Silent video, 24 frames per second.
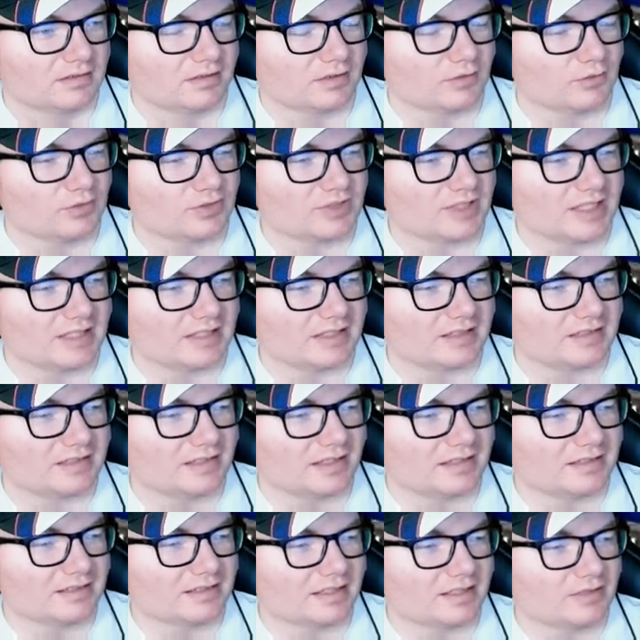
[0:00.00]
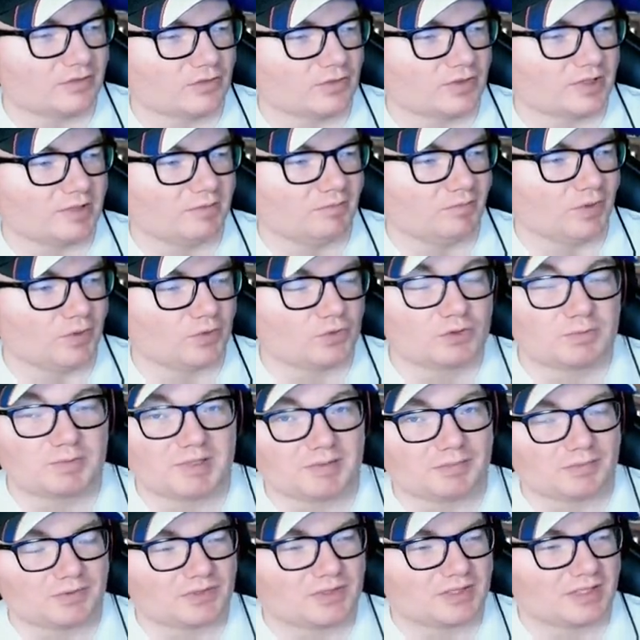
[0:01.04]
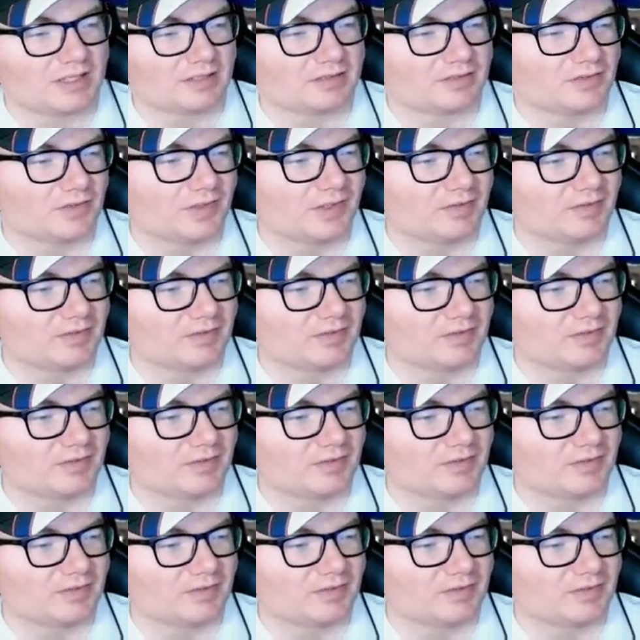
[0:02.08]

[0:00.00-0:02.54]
there was like a set schedule that most people stuck to.